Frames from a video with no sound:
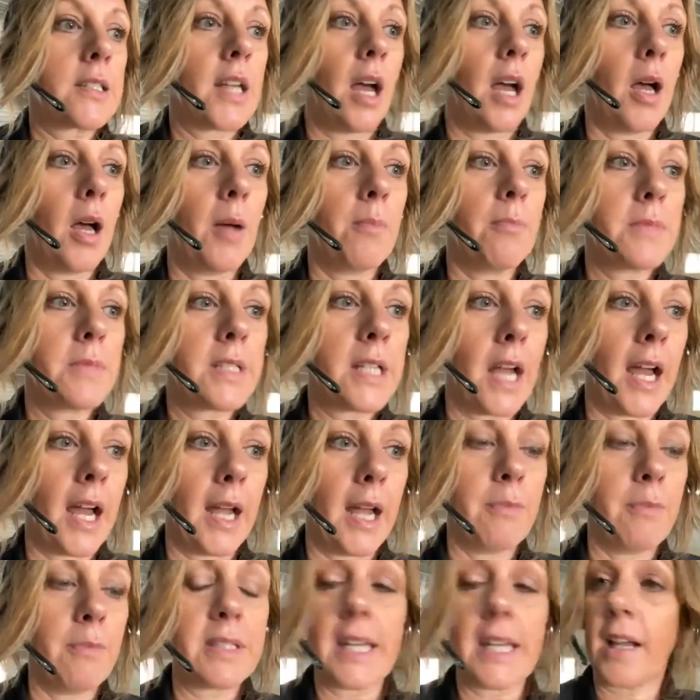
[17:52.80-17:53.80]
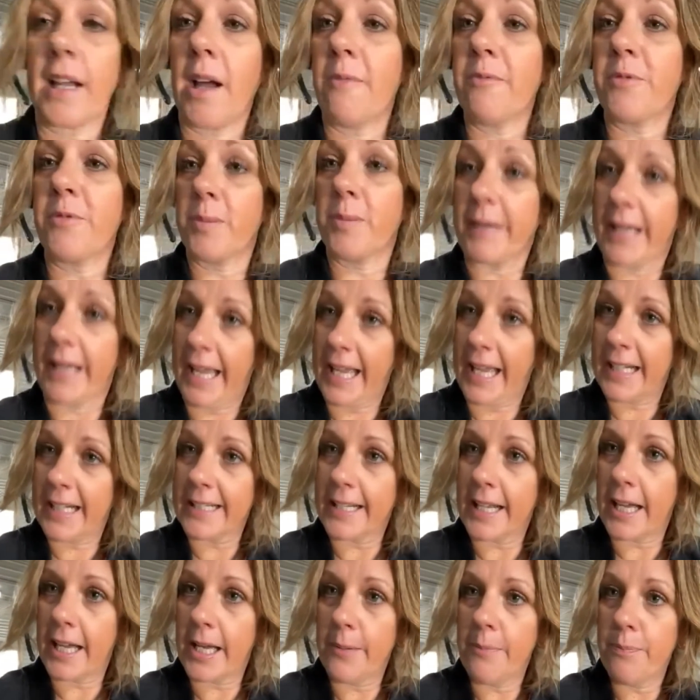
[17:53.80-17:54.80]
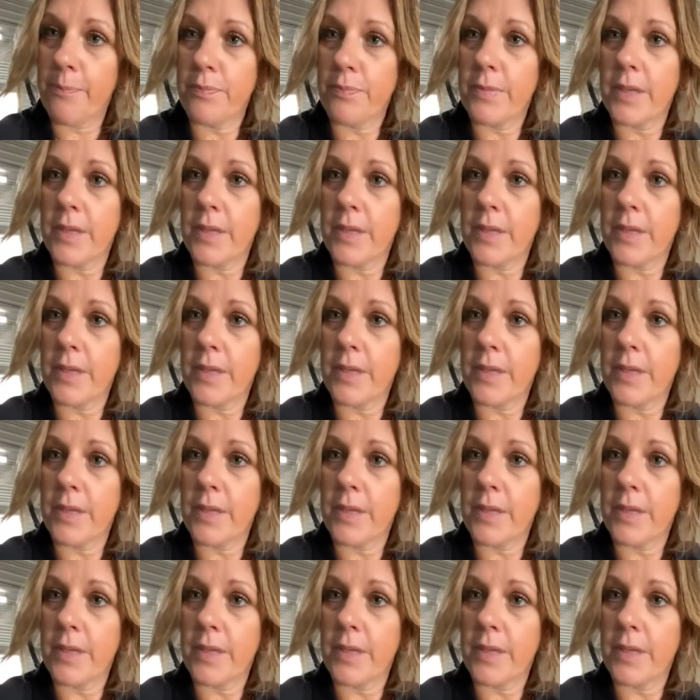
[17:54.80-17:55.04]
Sometimes they come from Canada.